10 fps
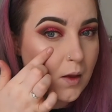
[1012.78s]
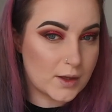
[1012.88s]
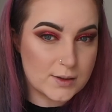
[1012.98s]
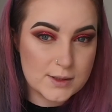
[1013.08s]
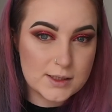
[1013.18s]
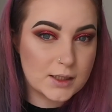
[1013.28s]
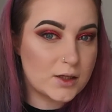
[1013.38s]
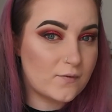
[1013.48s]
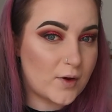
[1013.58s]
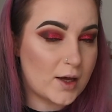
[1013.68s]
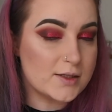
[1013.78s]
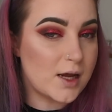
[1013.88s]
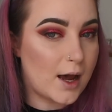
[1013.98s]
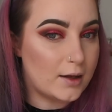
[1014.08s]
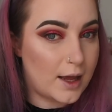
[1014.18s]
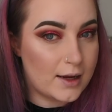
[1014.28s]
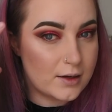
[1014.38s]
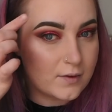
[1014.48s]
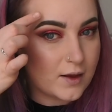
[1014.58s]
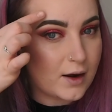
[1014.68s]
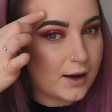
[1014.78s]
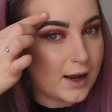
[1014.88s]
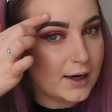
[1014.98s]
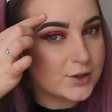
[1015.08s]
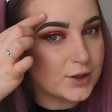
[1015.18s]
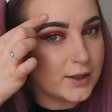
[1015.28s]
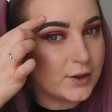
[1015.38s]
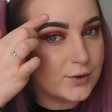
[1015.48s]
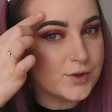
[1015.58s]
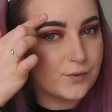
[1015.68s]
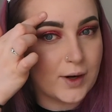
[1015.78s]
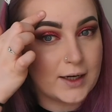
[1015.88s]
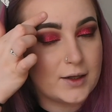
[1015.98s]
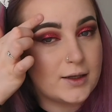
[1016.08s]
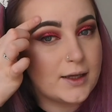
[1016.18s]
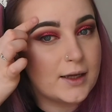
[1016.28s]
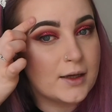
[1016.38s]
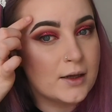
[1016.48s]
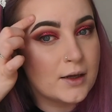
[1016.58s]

This was like the first highlight that I actually use regularly.